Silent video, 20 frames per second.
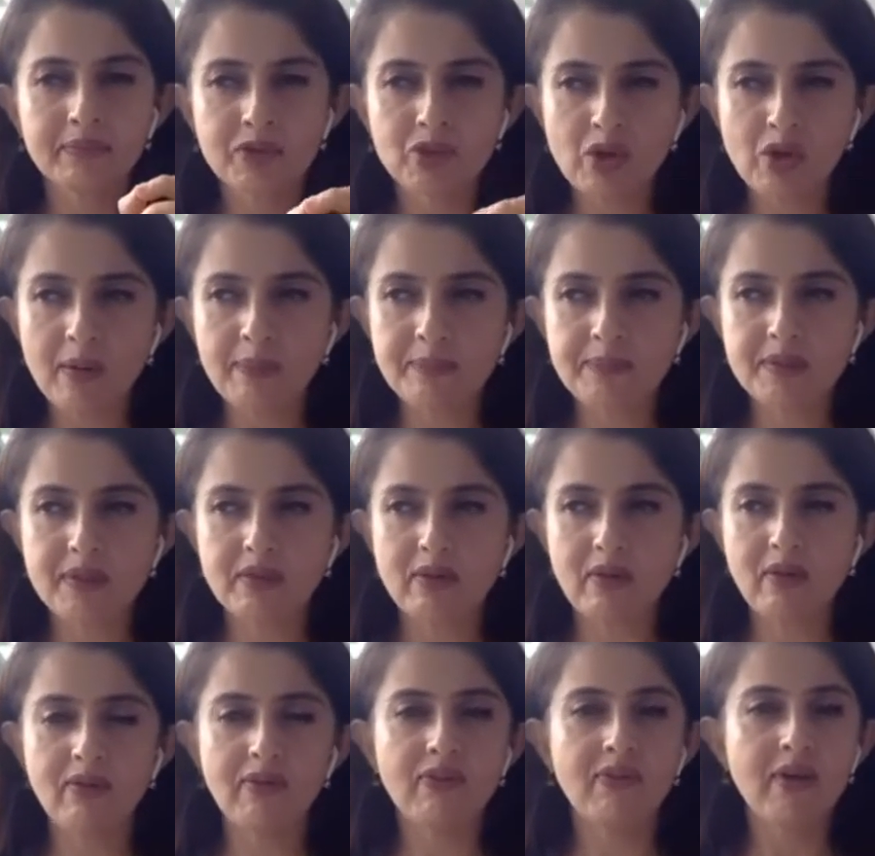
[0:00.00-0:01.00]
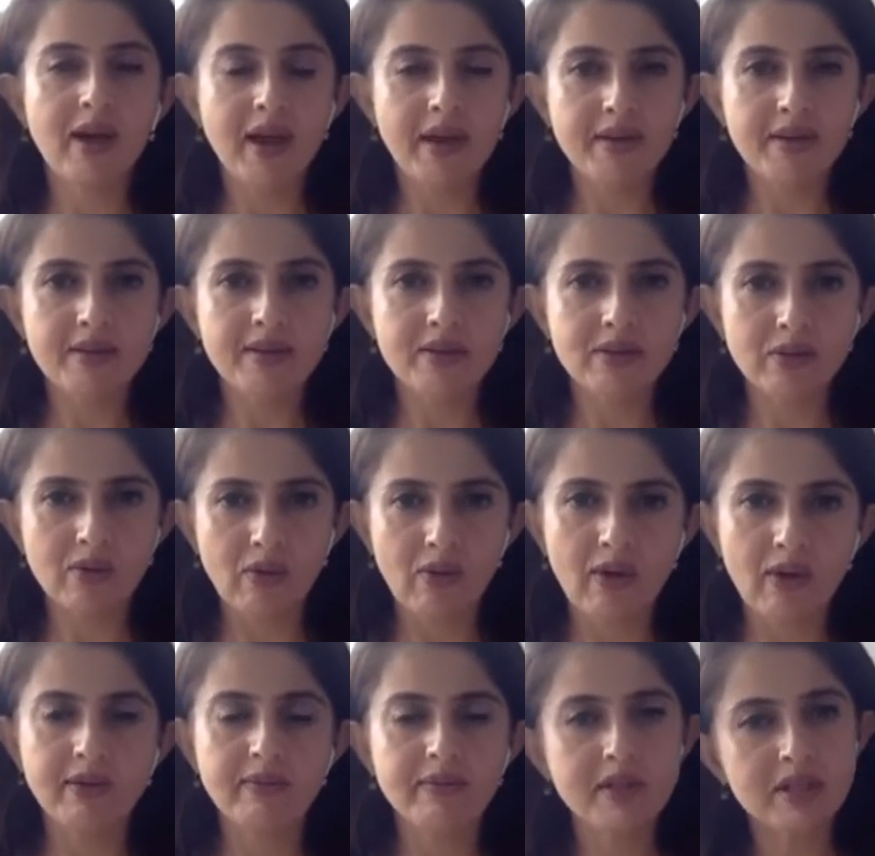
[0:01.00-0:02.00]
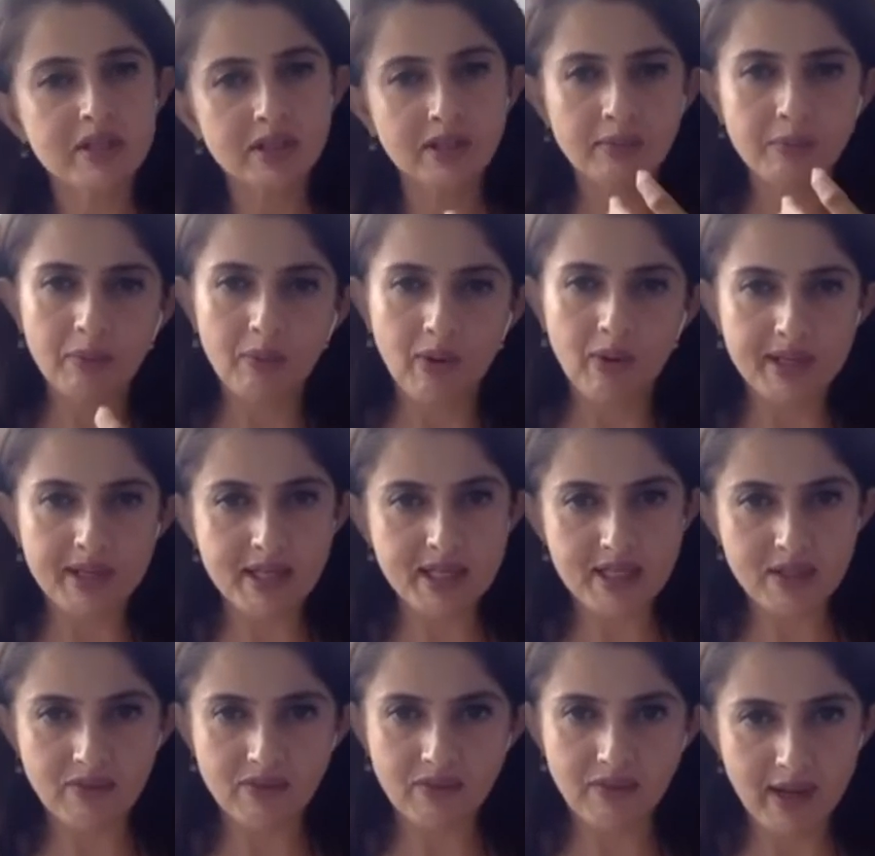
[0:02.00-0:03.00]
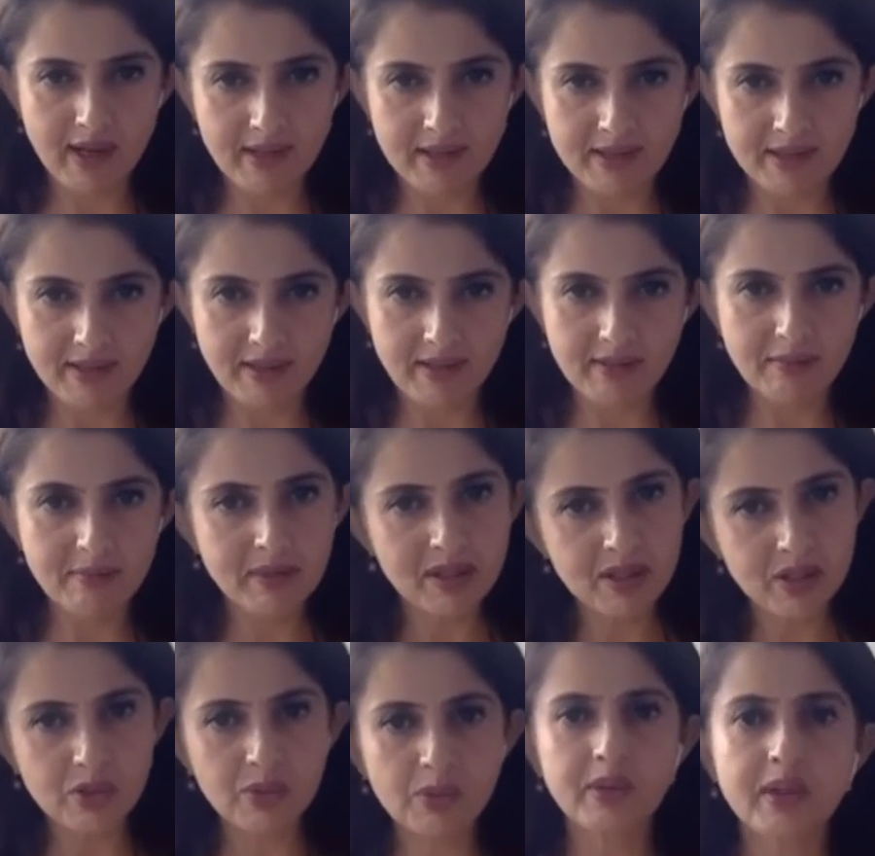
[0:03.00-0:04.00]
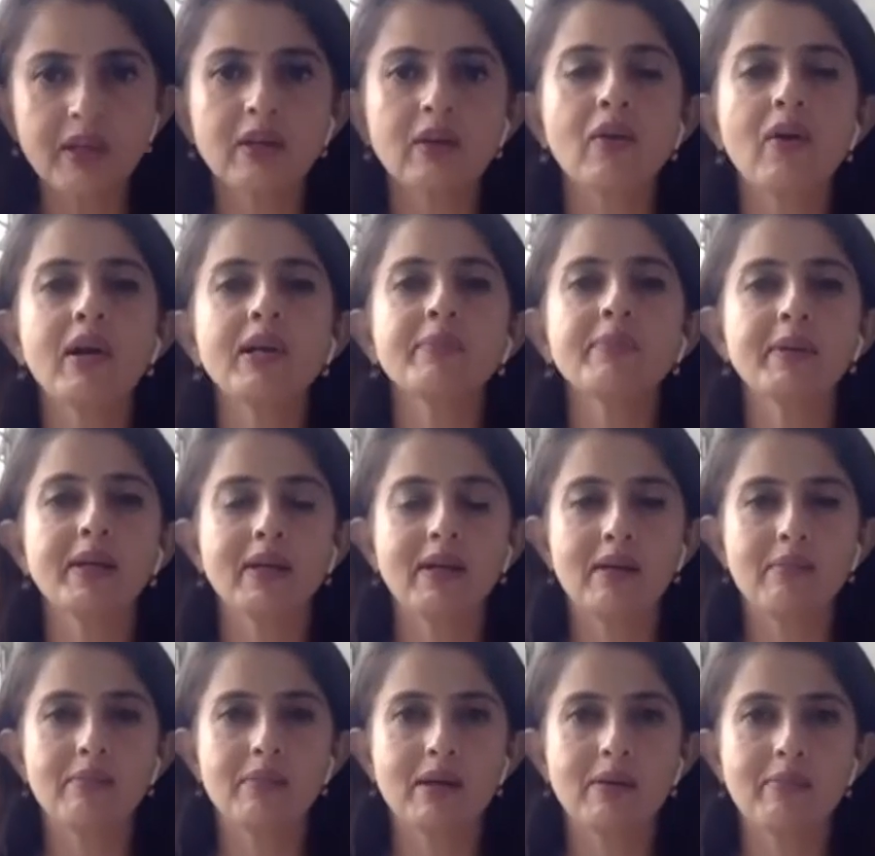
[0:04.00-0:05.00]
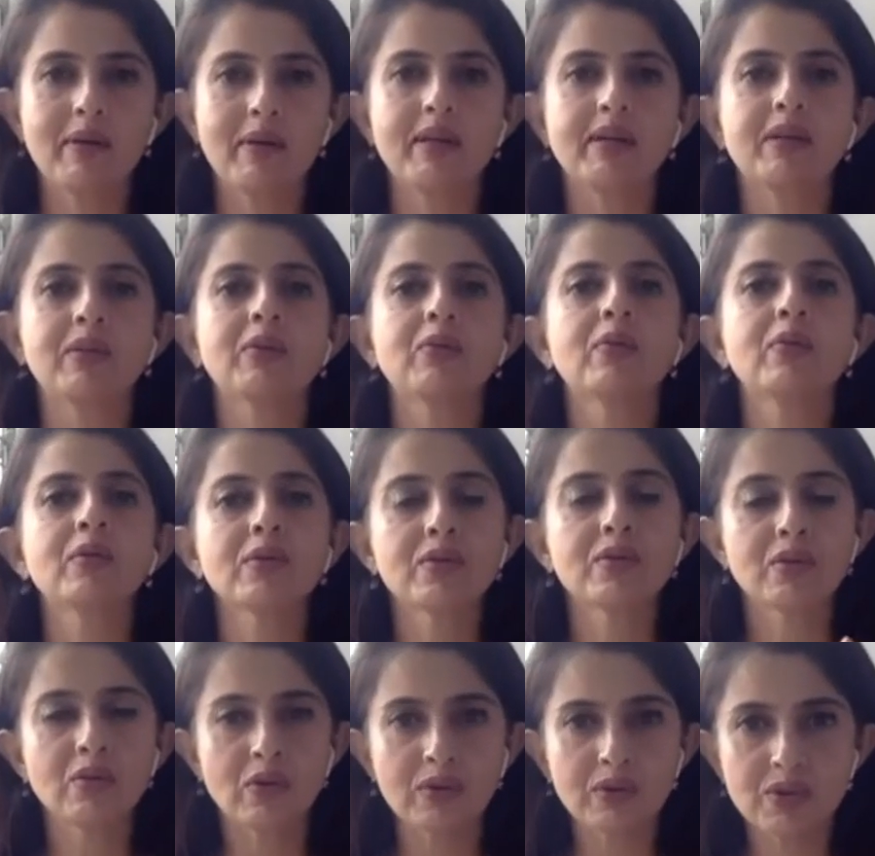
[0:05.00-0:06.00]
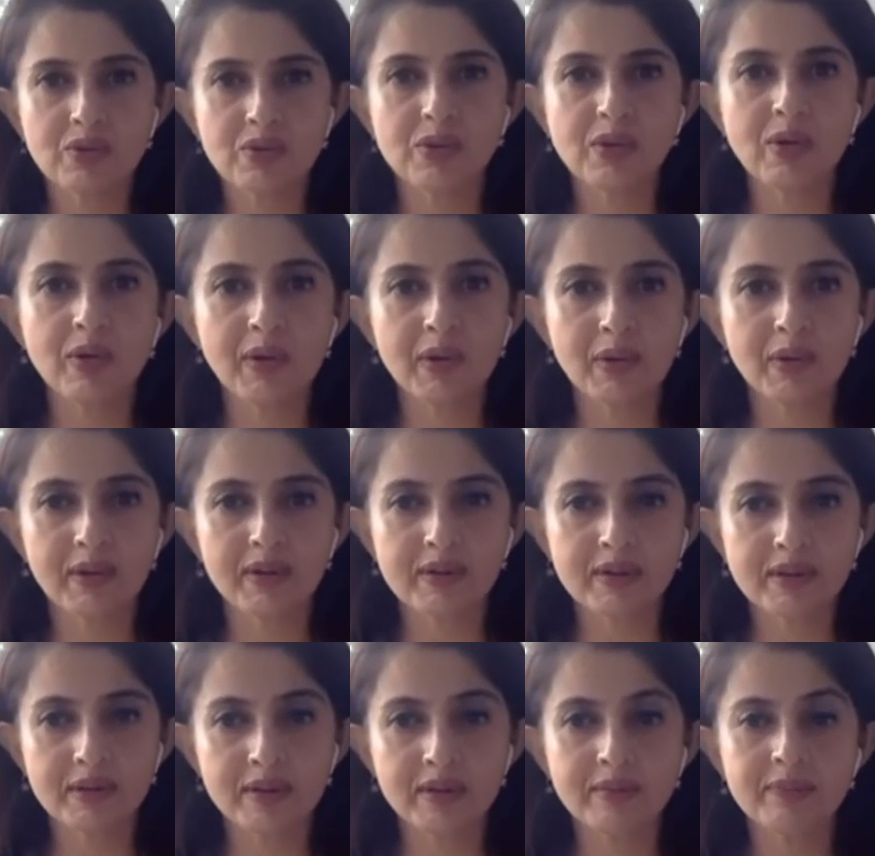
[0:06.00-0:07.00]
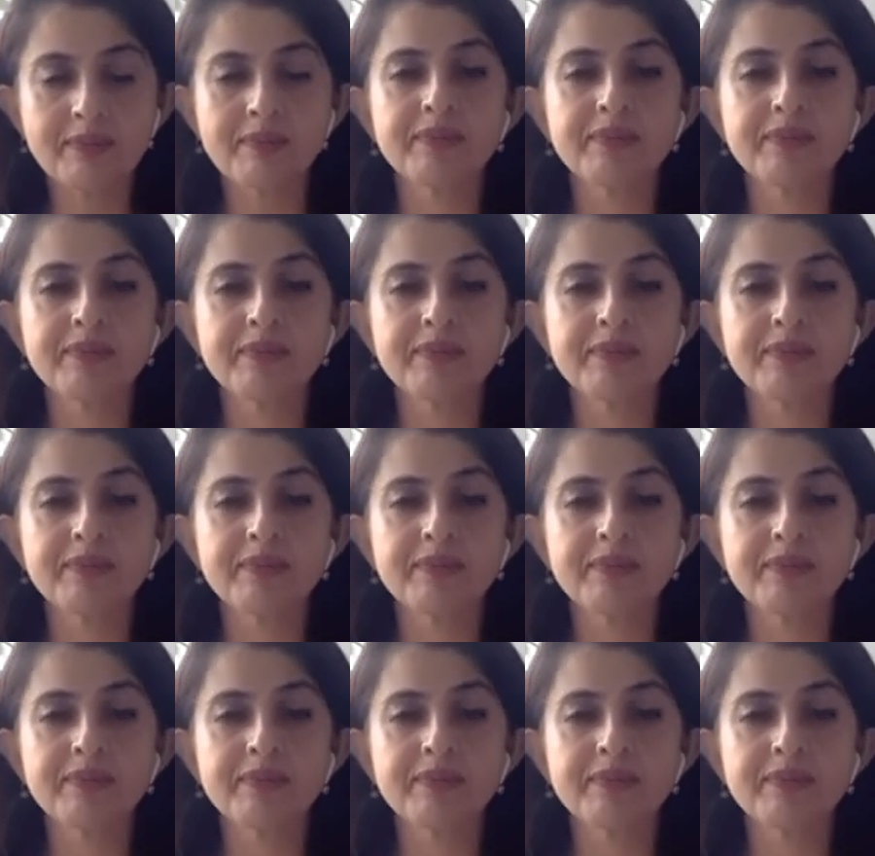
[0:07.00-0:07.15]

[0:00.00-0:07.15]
drops of virus gone, which the body is fighting, but you cannot become a medico. Talk to your doctor.